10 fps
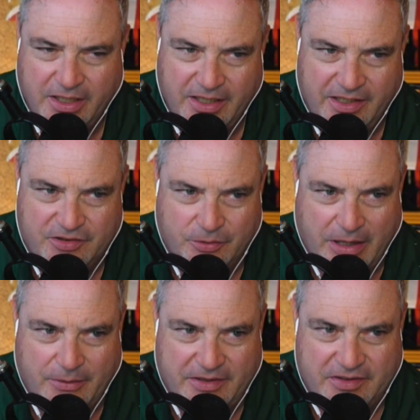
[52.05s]
and so now
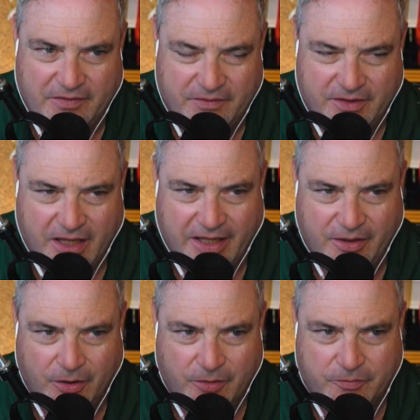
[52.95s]
he's on the
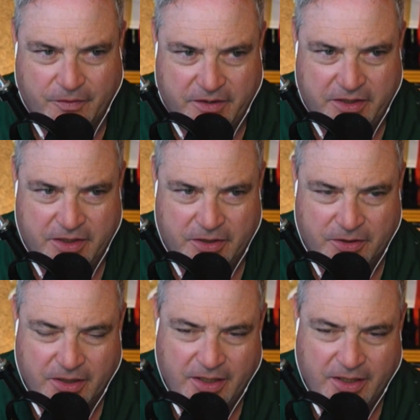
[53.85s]
IR for the year.